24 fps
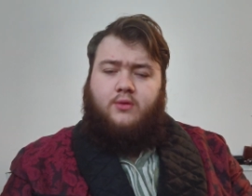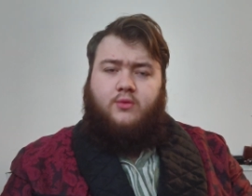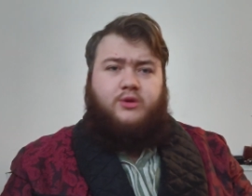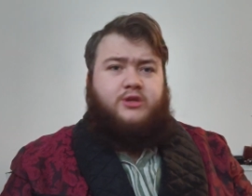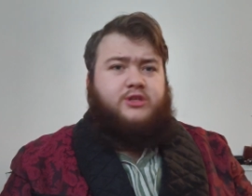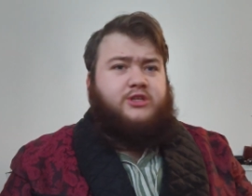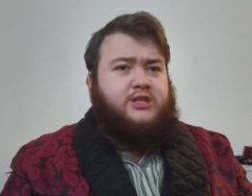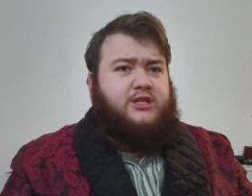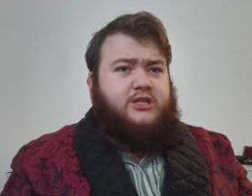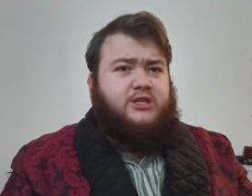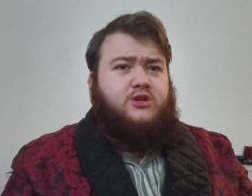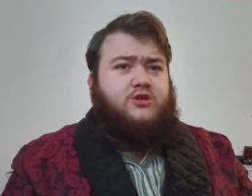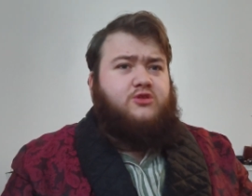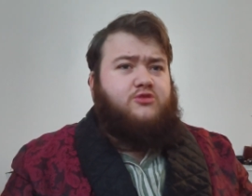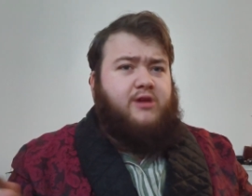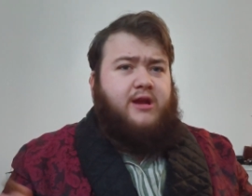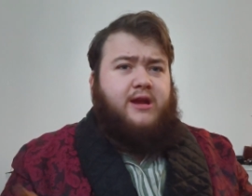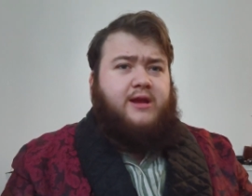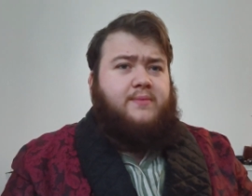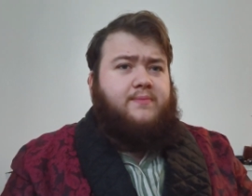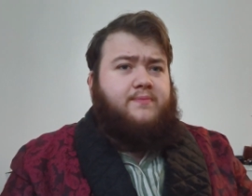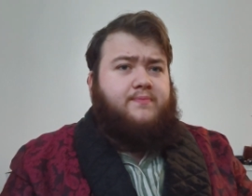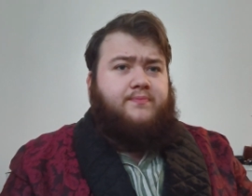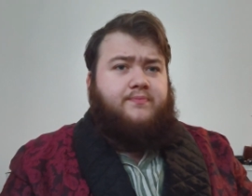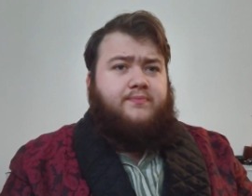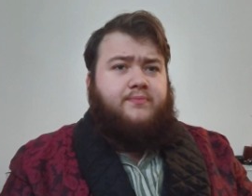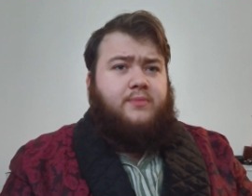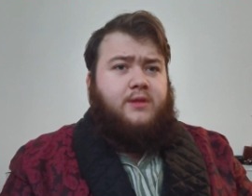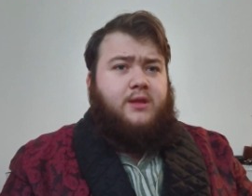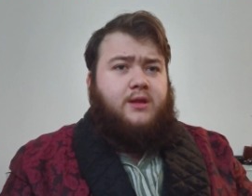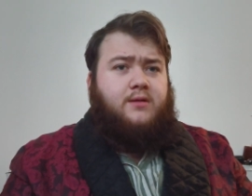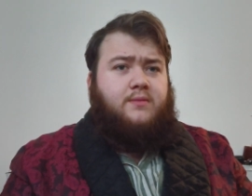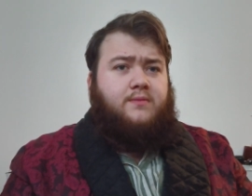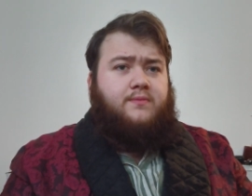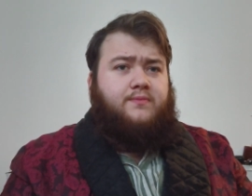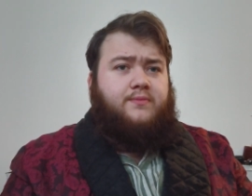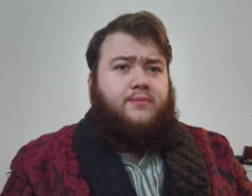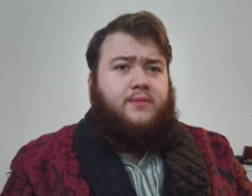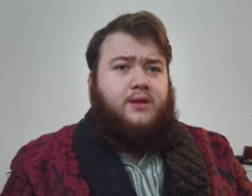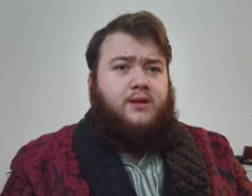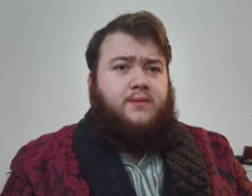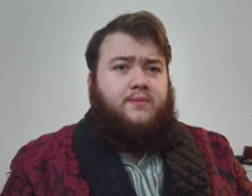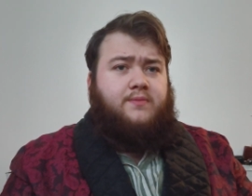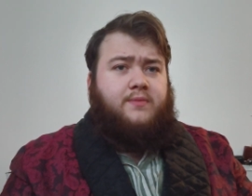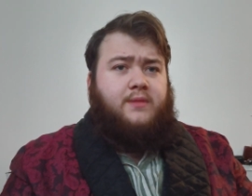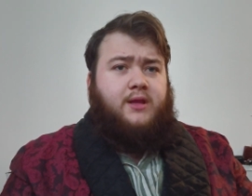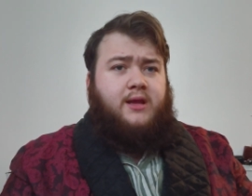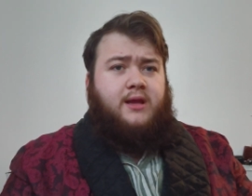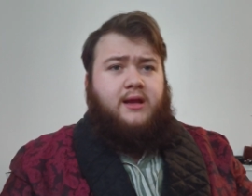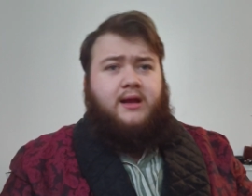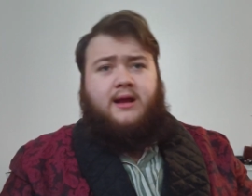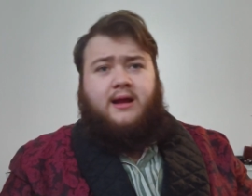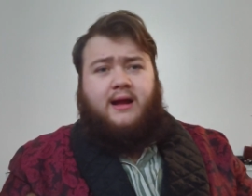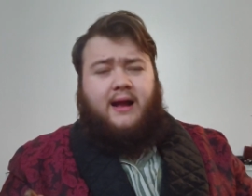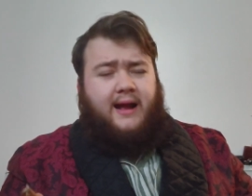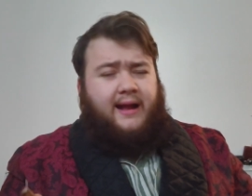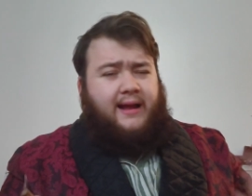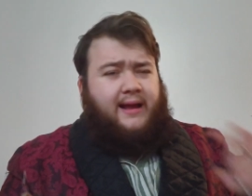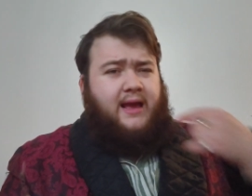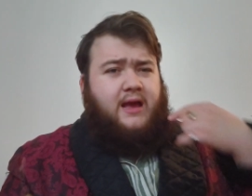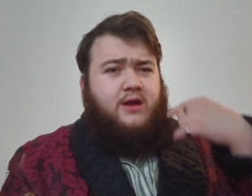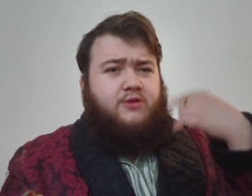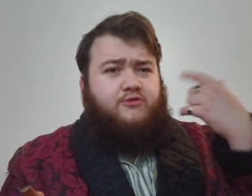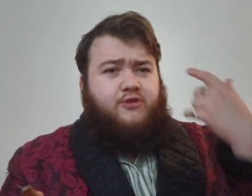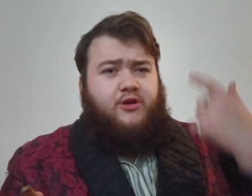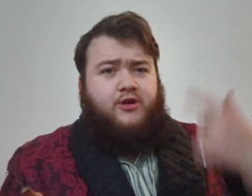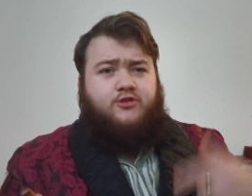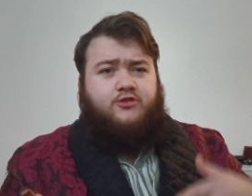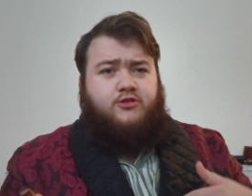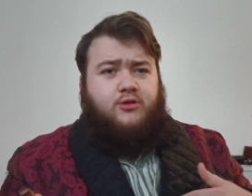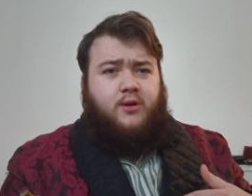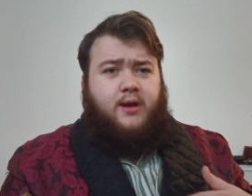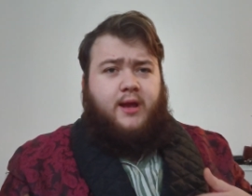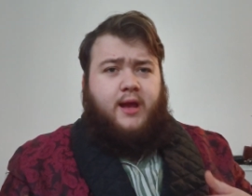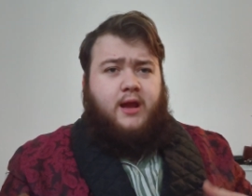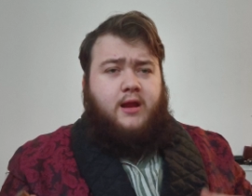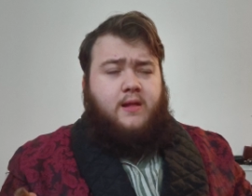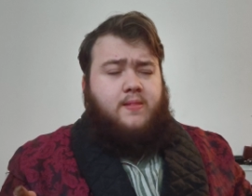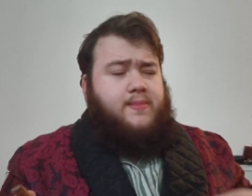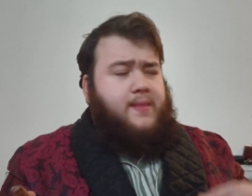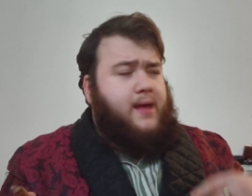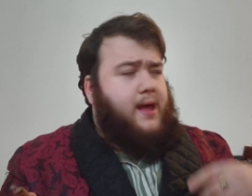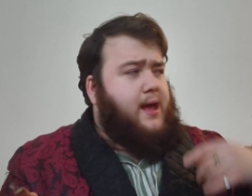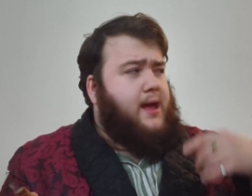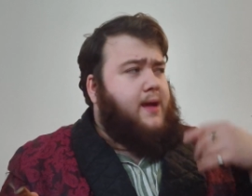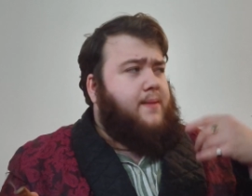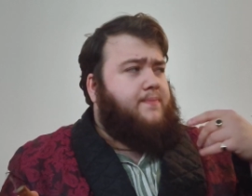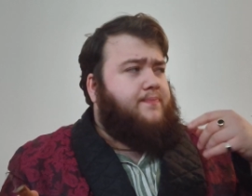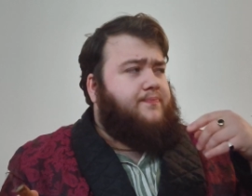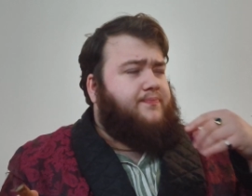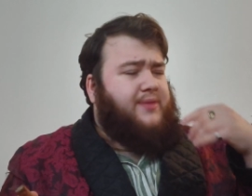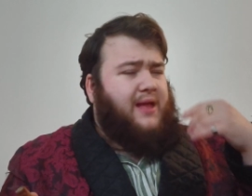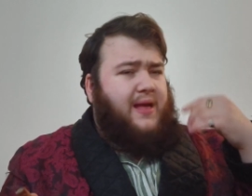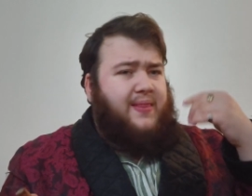Which isn't great. Again, retrohale in there.